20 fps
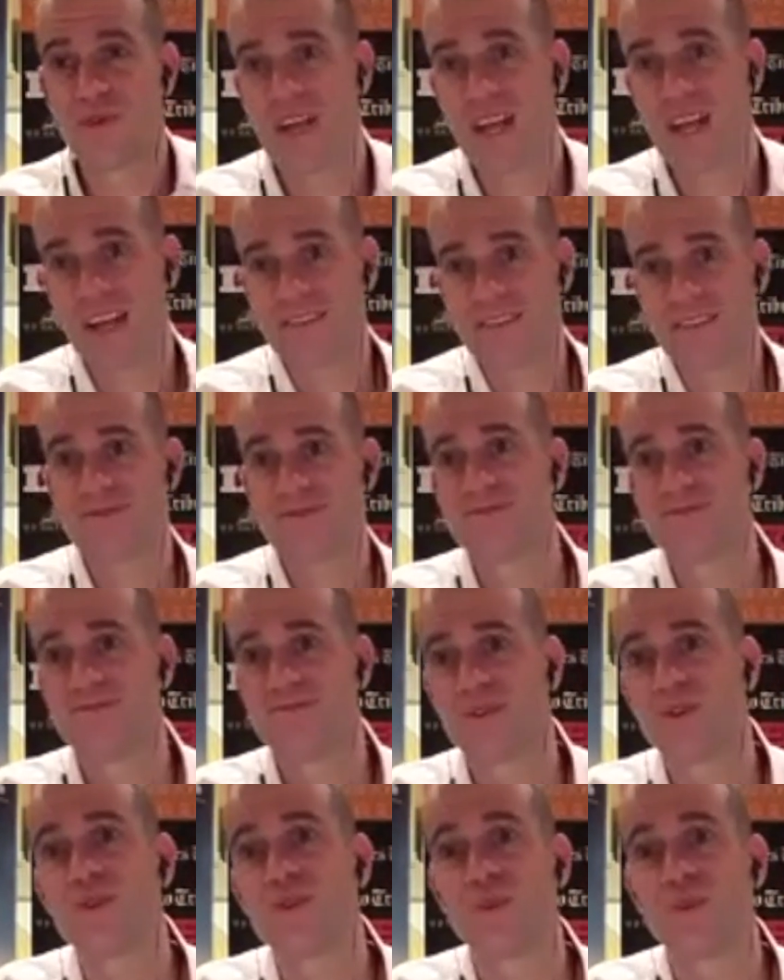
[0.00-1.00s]
half,
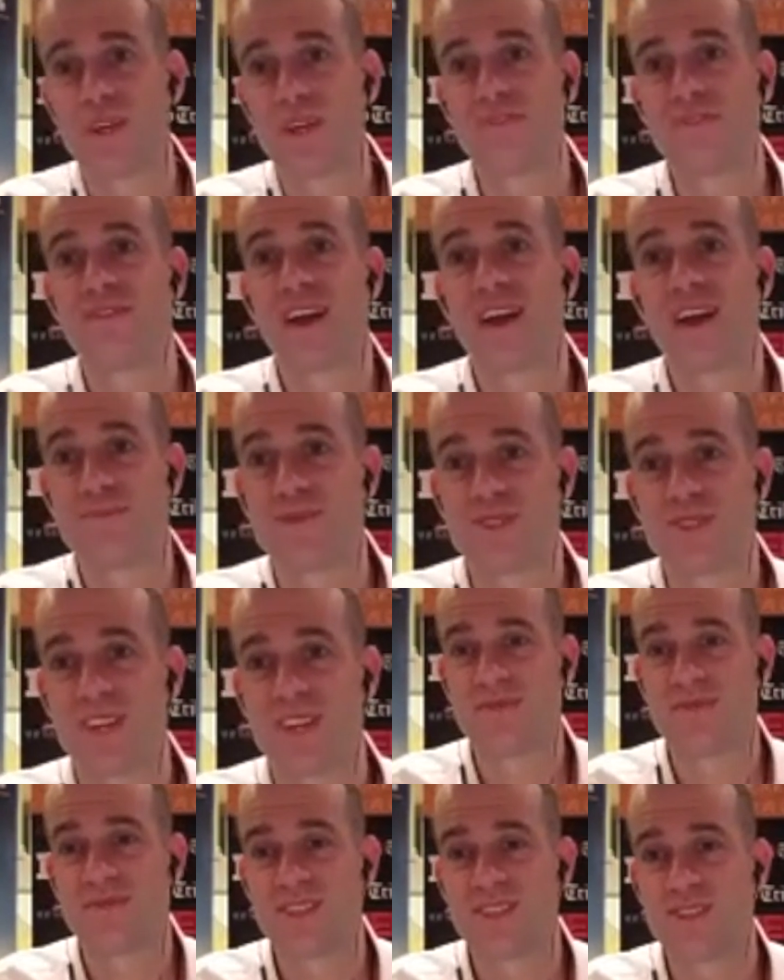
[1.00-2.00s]
or
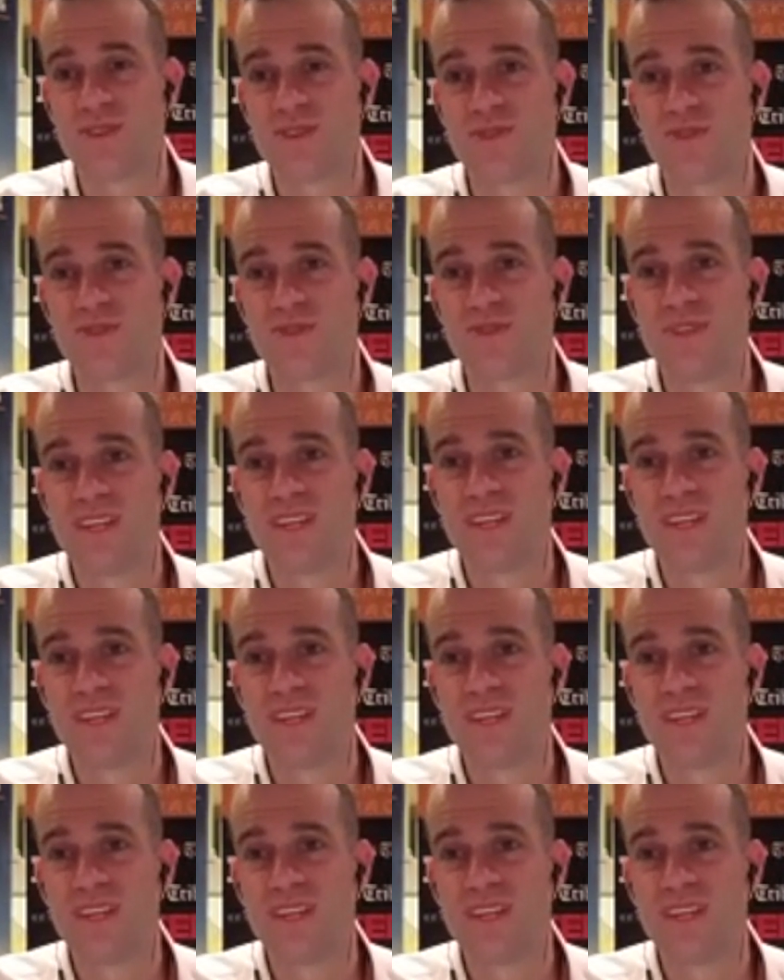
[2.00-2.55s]
25% total.